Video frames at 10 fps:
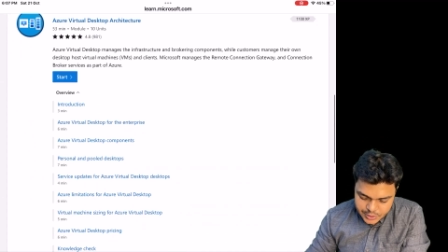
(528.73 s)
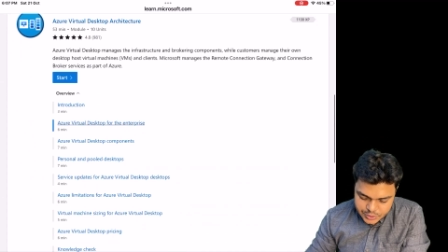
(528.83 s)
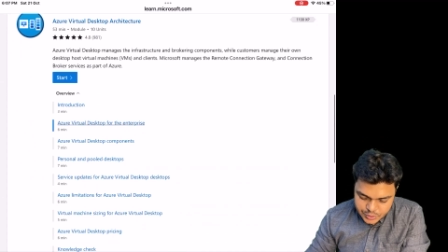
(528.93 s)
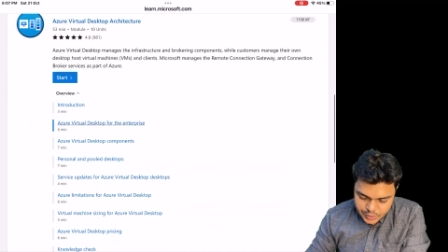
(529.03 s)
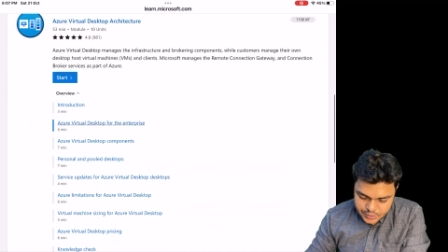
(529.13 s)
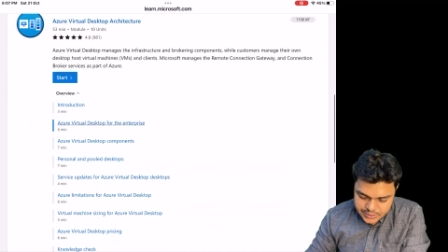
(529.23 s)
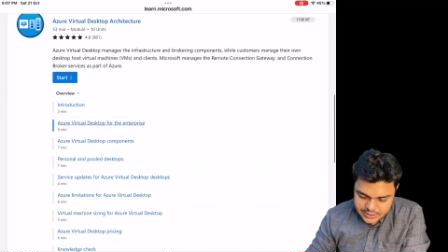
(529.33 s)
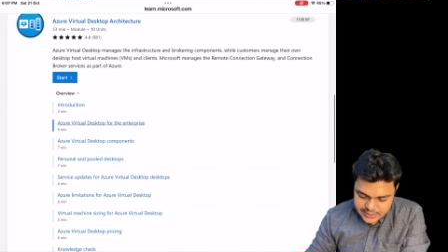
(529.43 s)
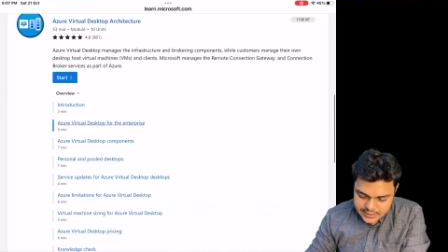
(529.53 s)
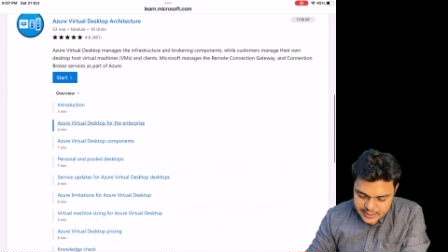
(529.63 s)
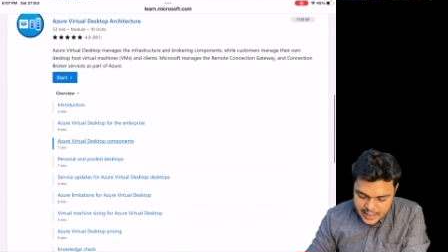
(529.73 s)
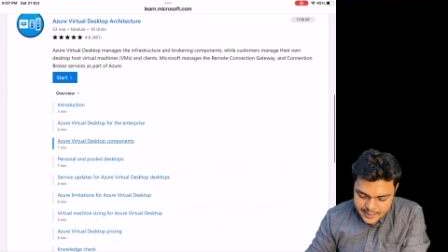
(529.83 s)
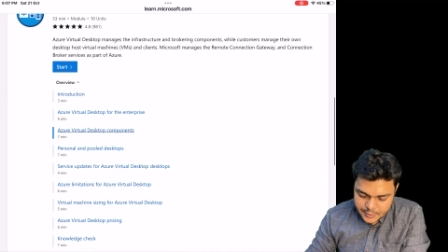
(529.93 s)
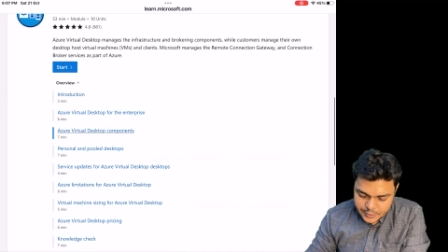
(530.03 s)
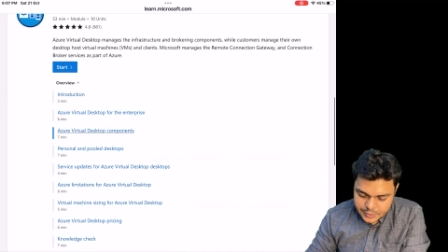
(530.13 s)
So
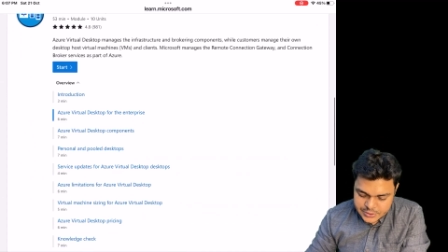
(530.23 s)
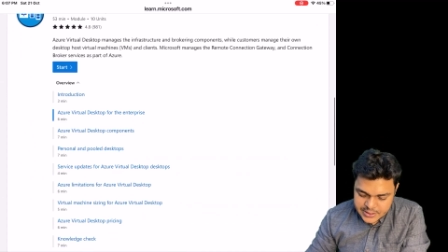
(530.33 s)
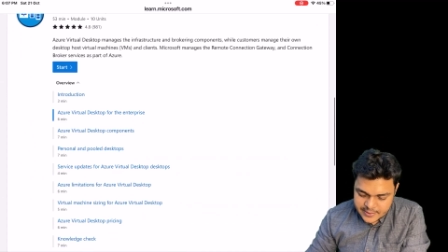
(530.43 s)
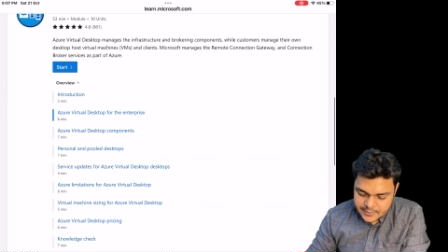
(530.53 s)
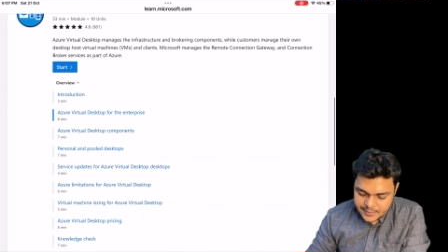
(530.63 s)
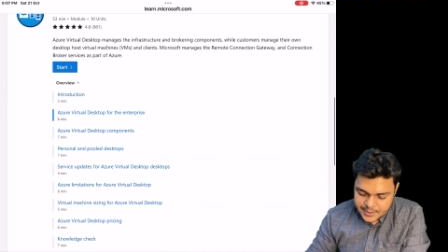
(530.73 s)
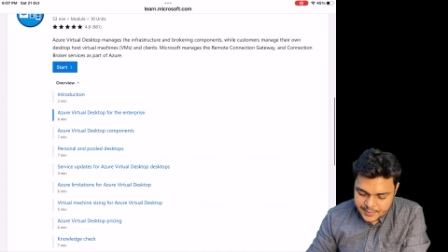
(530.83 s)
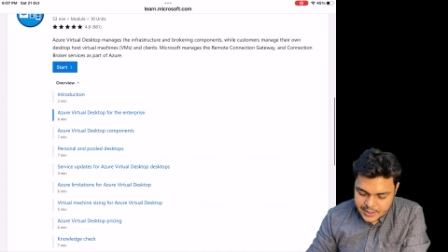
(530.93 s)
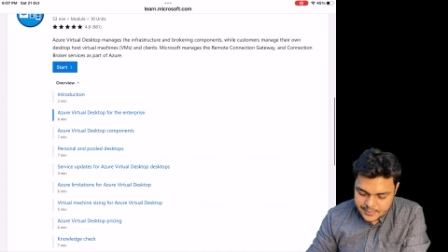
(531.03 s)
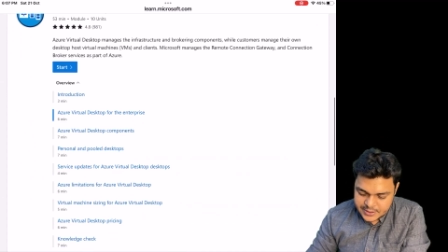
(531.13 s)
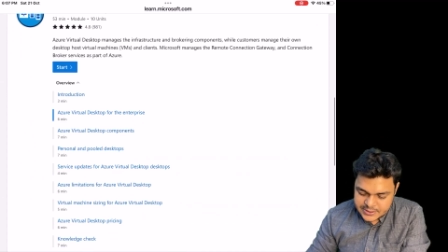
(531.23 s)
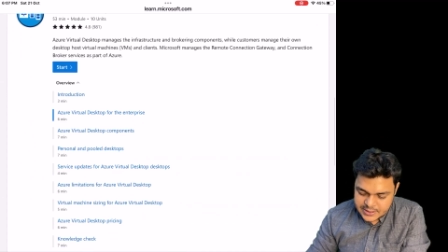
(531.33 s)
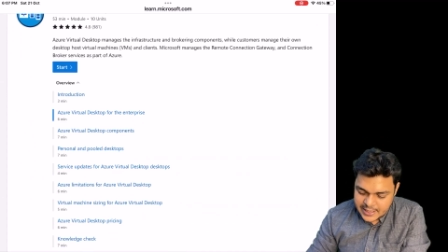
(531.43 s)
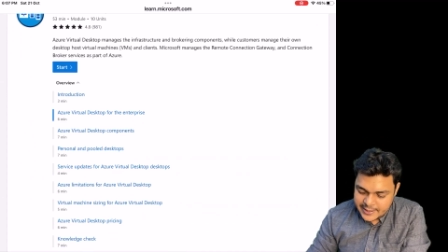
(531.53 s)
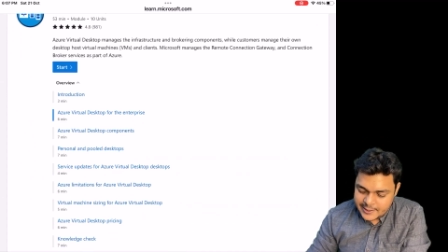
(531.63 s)
I'm going to start from the very basic
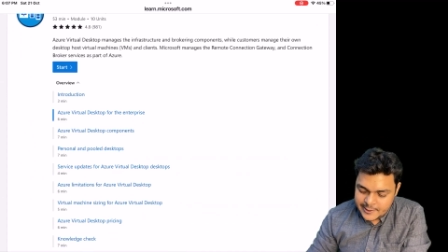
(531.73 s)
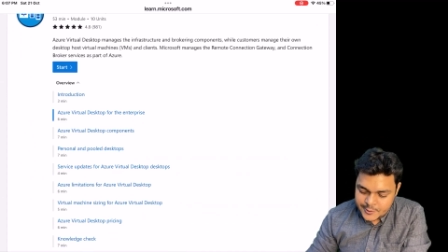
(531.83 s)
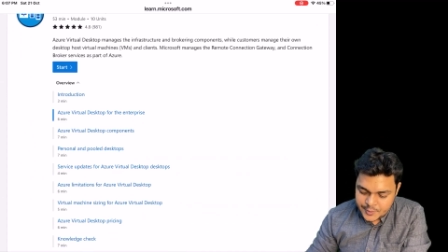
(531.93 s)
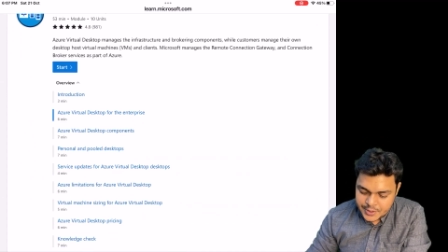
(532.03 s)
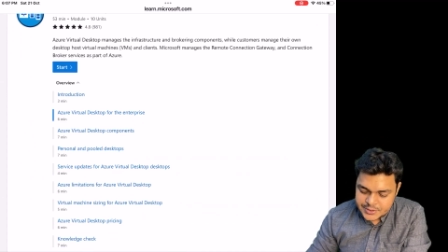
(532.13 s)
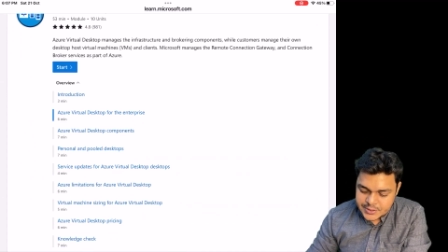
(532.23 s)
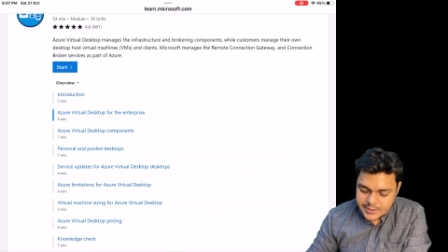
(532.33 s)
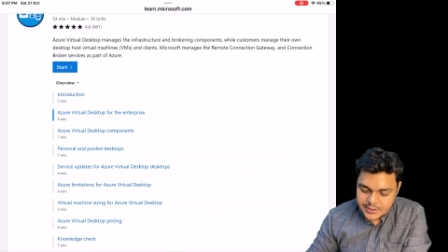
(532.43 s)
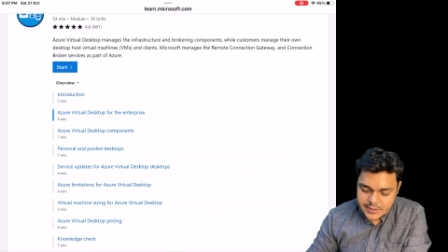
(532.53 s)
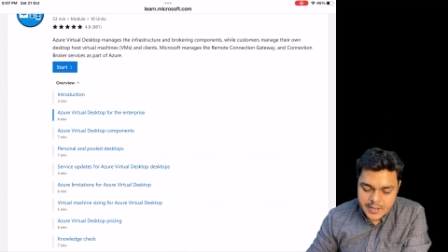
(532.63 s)
like introduction,